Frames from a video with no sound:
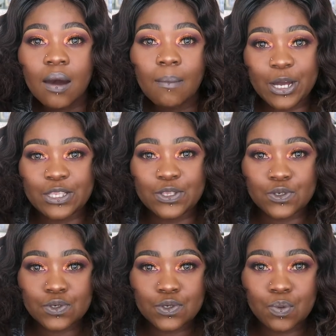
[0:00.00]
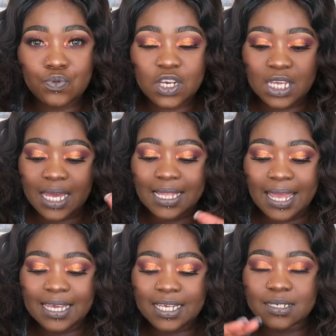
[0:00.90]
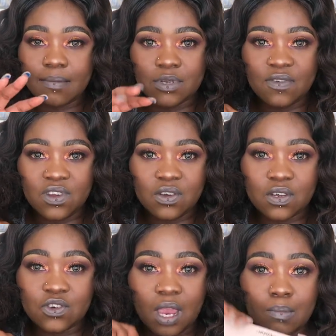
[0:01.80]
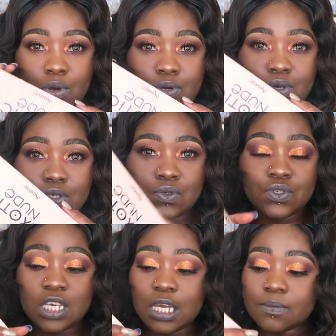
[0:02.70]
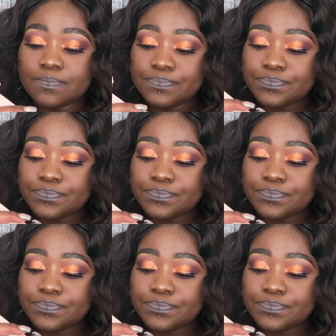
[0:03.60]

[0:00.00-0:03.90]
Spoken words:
But this is so pretty, I like it. I'm definitely gonna create more looks using